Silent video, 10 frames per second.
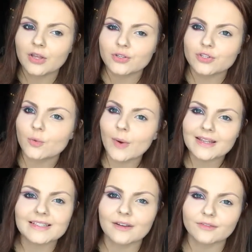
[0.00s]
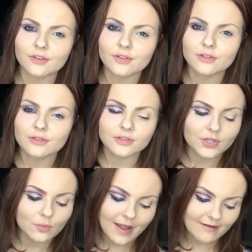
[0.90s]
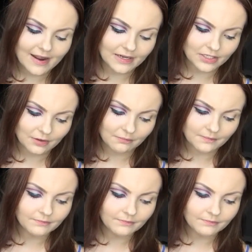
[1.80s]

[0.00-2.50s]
somewhere different to where I do.